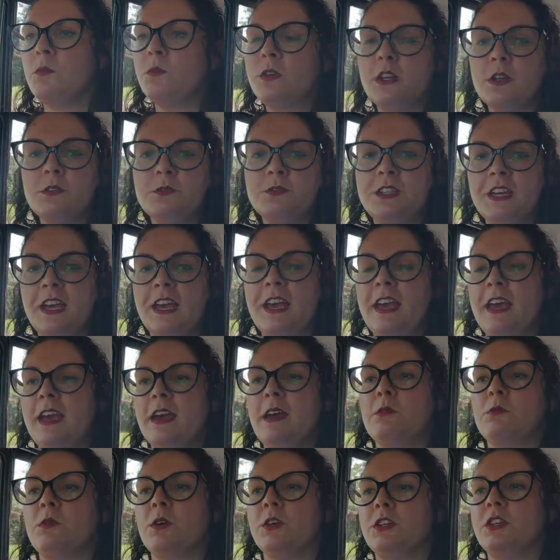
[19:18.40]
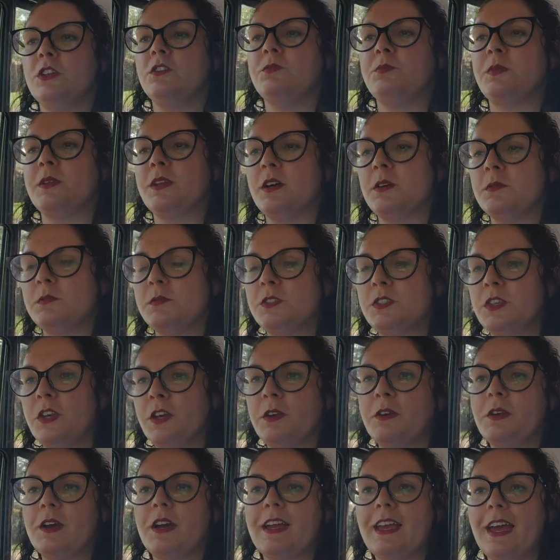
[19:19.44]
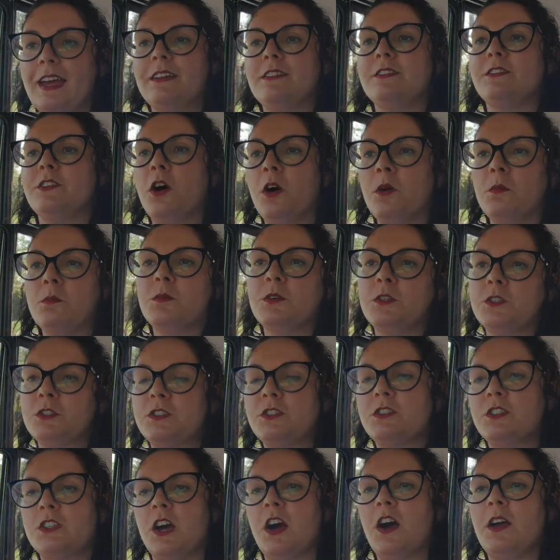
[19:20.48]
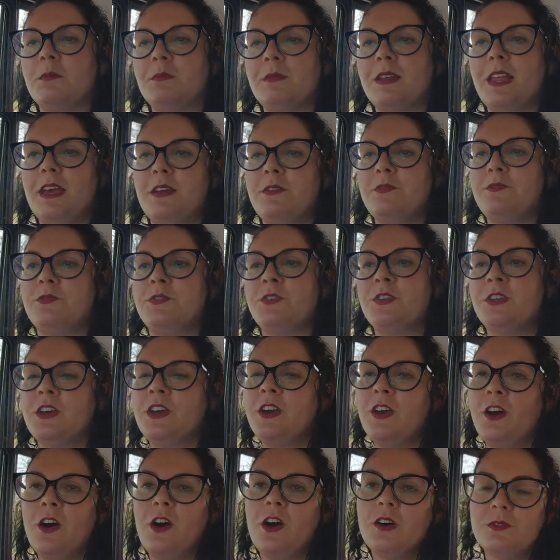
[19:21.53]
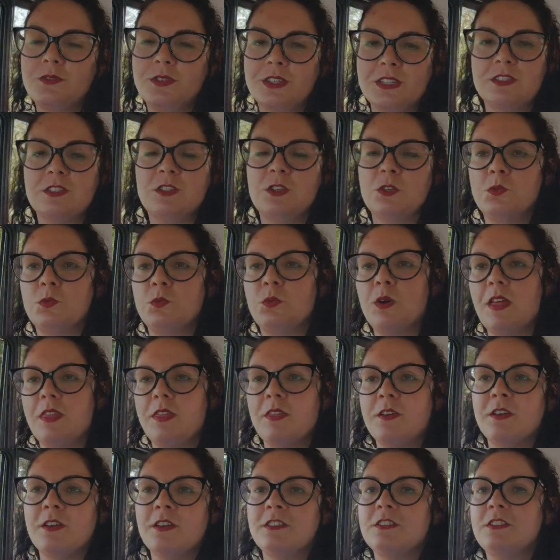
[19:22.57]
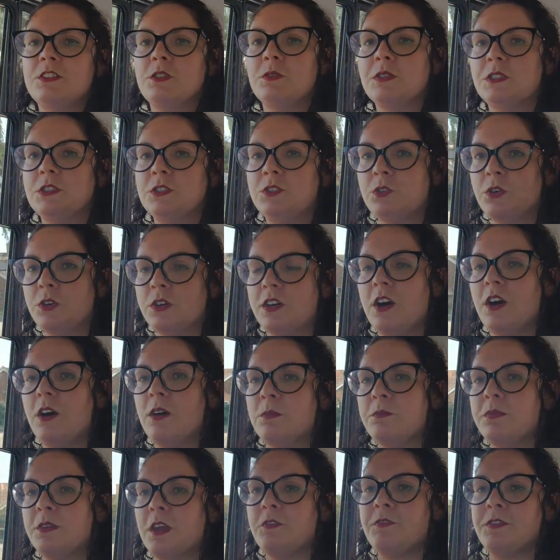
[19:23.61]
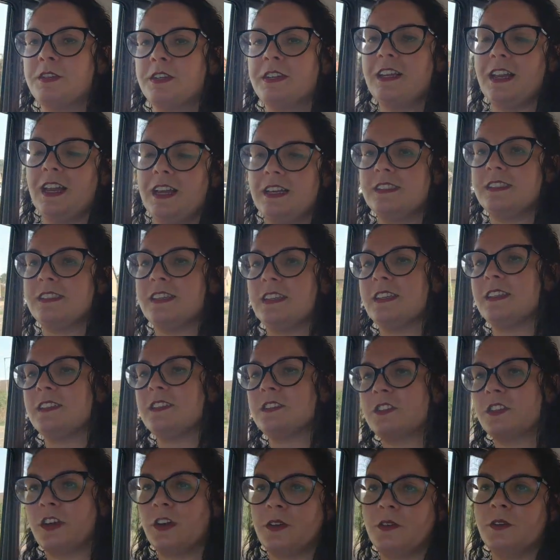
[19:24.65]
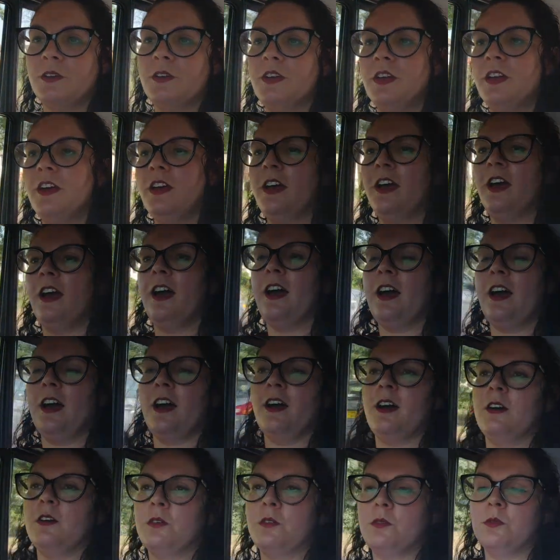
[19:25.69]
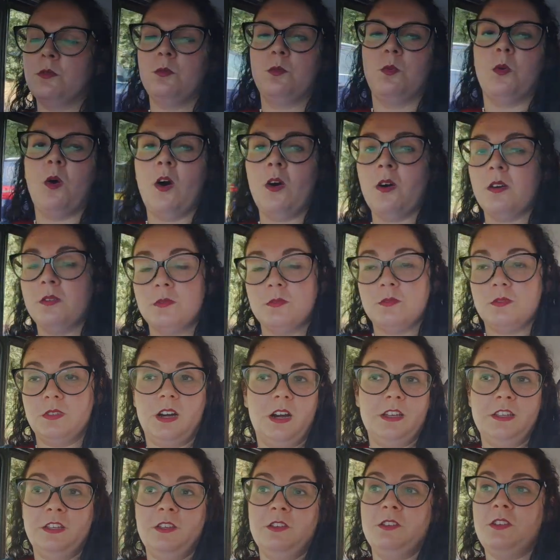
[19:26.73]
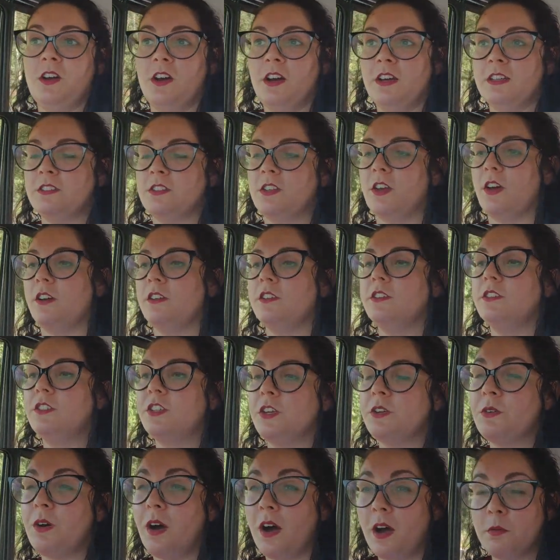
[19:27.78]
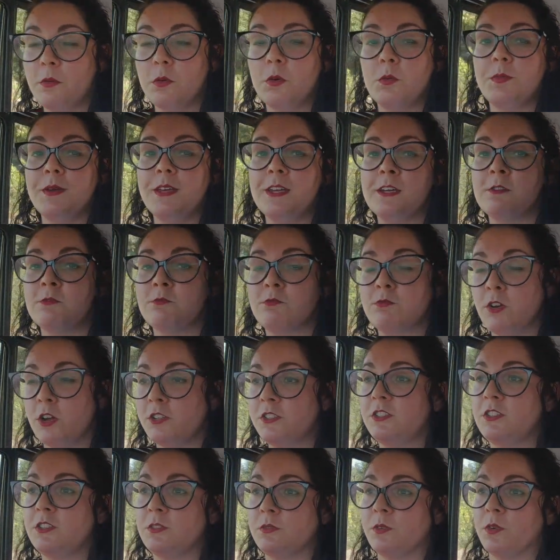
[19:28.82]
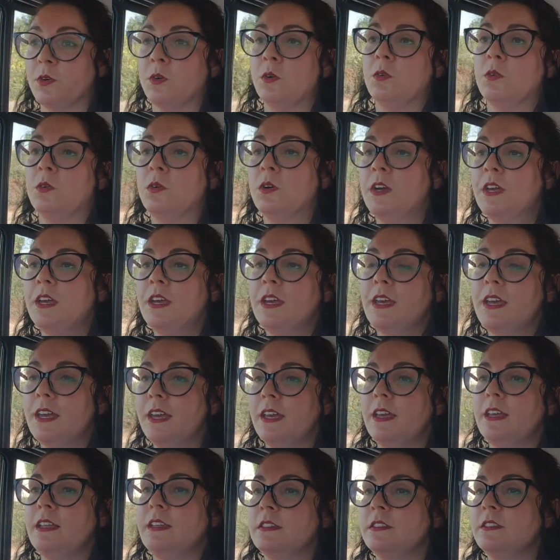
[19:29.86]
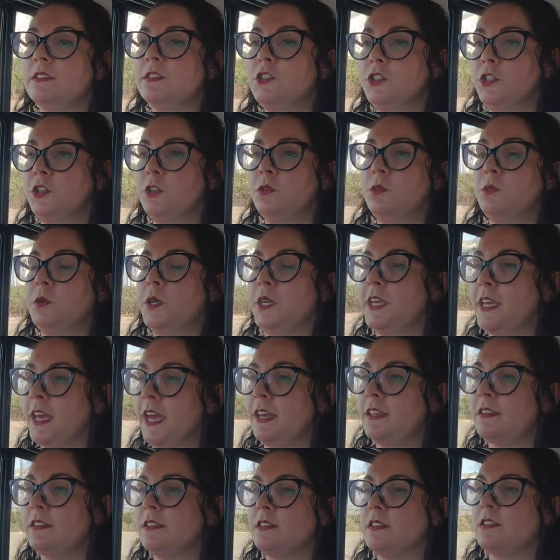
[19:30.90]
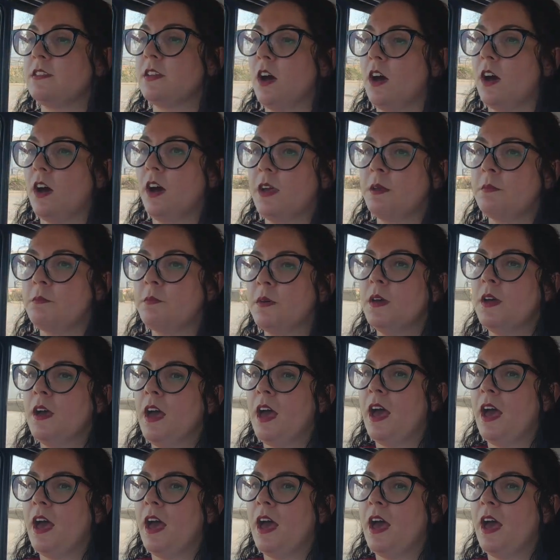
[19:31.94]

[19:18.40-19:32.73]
Would love to hear what you've been up to. Again, not much time left of this good weather to enjoy our beloved classics, so what are you guys going to? I will be at Rustival in 2 weekends time,